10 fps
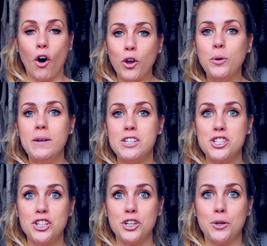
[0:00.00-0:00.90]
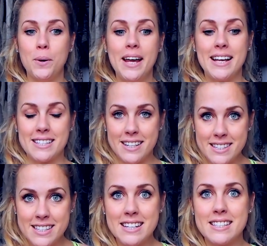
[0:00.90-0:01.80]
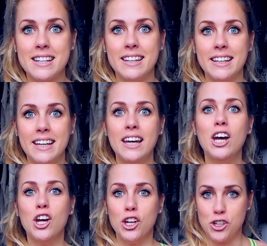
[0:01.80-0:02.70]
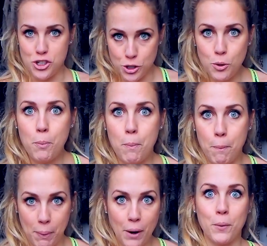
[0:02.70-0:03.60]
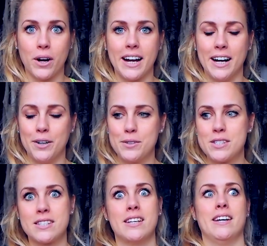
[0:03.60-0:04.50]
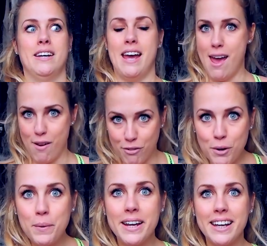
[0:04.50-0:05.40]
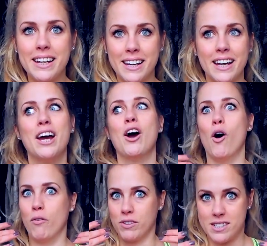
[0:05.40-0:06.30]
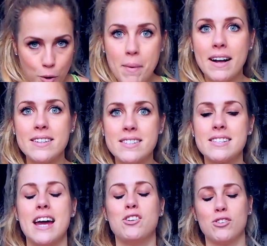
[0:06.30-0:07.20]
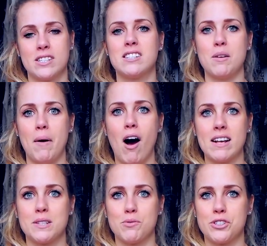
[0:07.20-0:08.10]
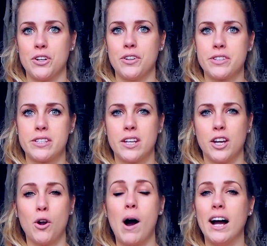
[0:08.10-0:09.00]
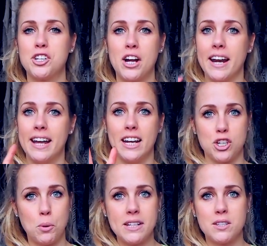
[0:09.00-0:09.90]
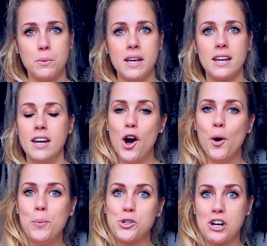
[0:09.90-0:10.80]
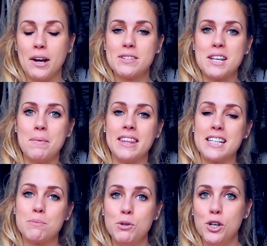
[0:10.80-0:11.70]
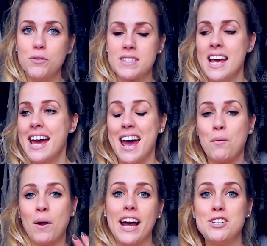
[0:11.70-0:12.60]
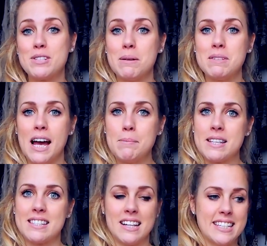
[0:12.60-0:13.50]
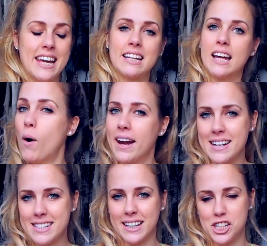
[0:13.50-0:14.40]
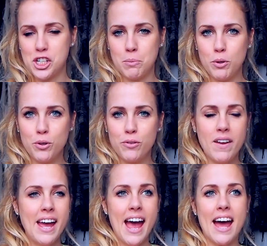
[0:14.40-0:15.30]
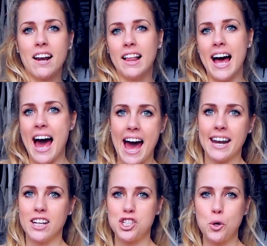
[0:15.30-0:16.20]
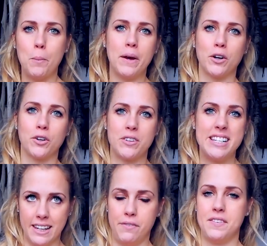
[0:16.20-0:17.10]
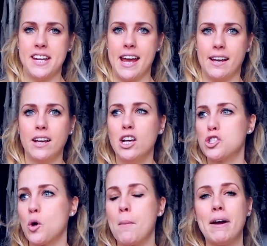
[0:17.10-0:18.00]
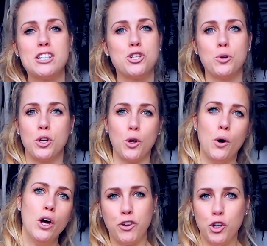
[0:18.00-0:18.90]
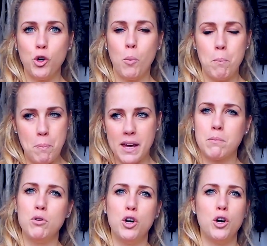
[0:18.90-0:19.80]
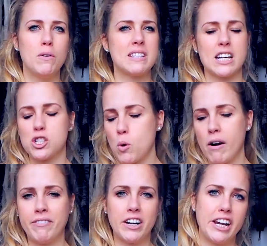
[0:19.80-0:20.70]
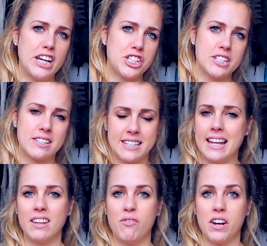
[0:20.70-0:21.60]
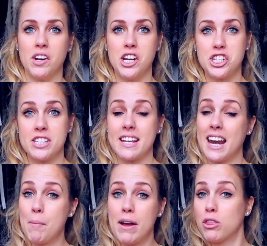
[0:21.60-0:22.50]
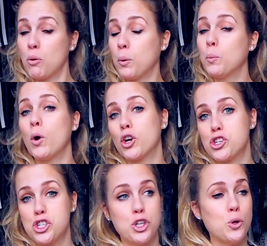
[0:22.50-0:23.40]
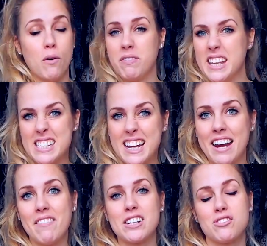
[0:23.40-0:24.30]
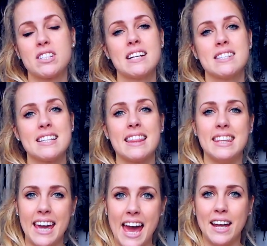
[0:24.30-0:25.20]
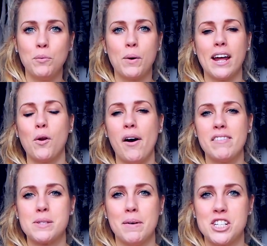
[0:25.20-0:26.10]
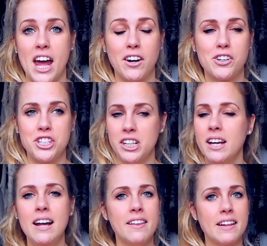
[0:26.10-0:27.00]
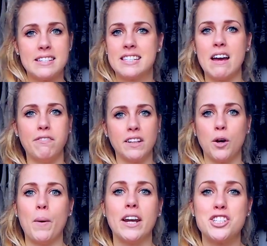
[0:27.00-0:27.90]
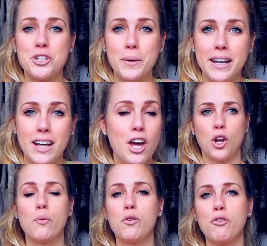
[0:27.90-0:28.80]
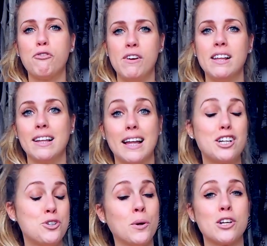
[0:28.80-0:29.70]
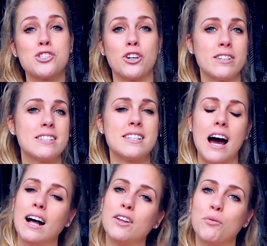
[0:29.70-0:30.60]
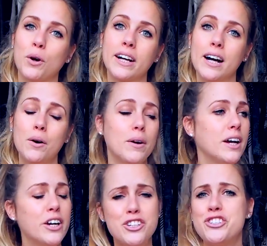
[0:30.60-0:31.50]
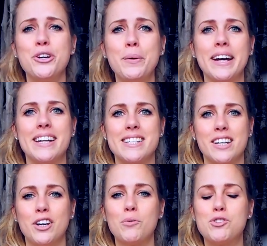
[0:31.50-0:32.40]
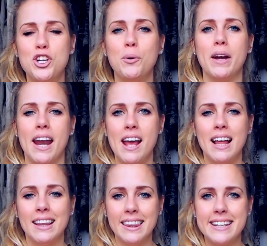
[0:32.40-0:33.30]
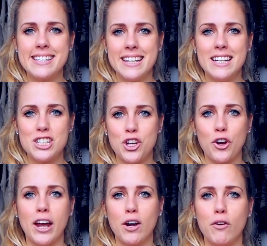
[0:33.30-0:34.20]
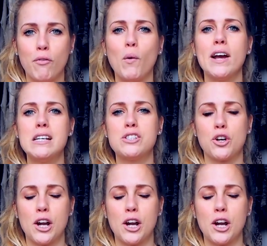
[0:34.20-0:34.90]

All you need to do is consistently do butt workouts every week over a few months and you'll see some awesome results. You know, I try to hit it twice a week. I hope you try out some of these moves. And what I do sometimes is I'll take one isolation move and I'll add it to a bigger lift day. So I might do, you know, a few big moves like squat variations, deadlift variations, and I might throw in one or two of these kind of exercises at the end when I don't have as much energy. That's definitely a way to do it. You know, if you're feeling like doing a certain style of workout, do it, you know, do it. Listen to your inner voice.